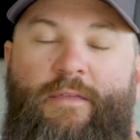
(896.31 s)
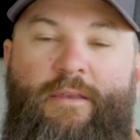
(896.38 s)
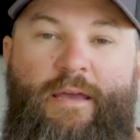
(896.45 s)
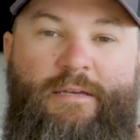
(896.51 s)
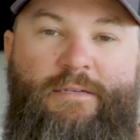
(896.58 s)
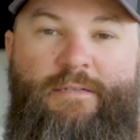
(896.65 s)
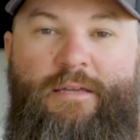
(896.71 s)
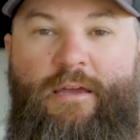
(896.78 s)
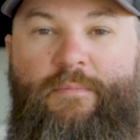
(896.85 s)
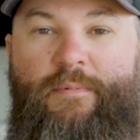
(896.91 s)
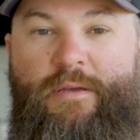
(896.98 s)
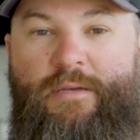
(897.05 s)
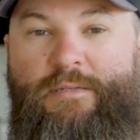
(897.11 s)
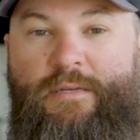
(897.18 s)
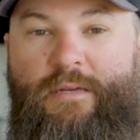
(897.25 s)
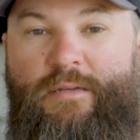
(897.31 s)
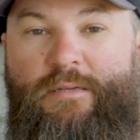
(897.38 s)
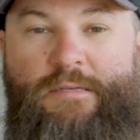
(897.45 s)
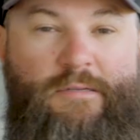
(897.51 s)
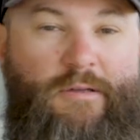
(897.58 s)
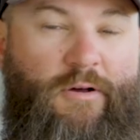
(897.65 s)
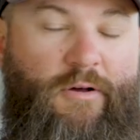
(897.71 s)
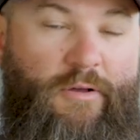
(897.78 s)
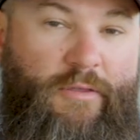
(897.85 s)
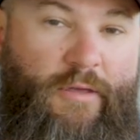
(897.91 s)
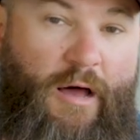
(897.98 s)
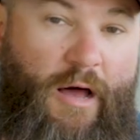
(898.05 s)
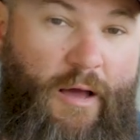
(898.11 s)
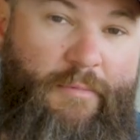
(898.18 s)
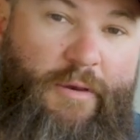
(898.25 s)
The next step is to install the
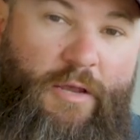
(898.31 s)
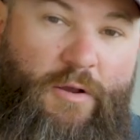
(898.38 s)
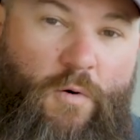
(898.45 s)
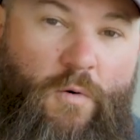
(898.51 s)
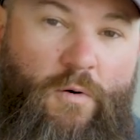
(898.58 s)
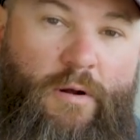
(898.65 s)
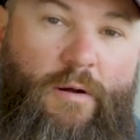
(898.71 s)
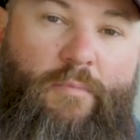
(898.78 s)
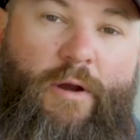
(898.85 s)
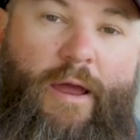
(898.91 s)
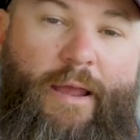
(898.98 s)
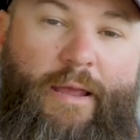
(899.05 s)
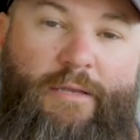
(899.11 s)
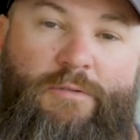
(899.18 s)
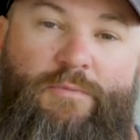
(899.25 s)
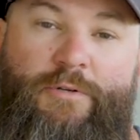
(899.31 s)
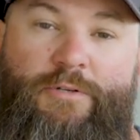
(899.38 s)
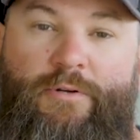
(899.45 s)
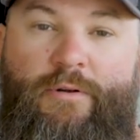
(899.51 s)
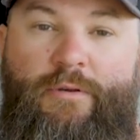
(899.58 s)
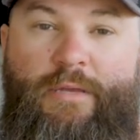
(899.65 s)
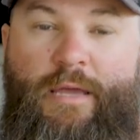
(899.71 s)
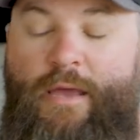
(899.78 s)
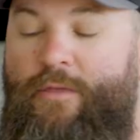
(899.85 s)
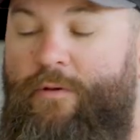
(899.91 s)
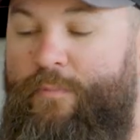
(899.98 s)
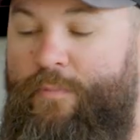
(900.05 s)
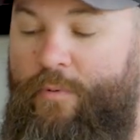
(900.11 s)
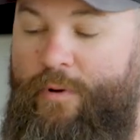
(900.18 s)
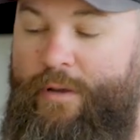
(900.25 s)
Omni corner brackets, which are
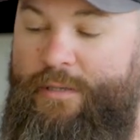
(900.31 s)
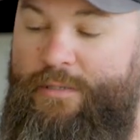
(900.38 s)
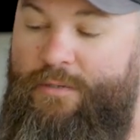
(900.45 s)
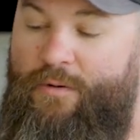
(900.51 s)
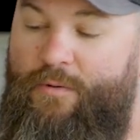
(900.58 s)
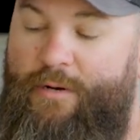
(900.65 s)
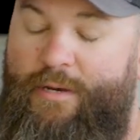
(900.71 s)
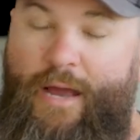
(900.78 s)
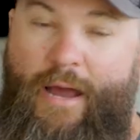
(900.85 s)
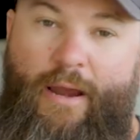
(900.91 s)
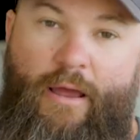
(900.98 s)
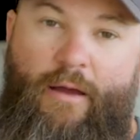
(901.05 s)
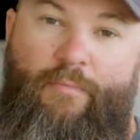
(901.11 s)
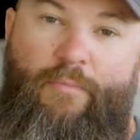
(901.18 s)
tether points or tie down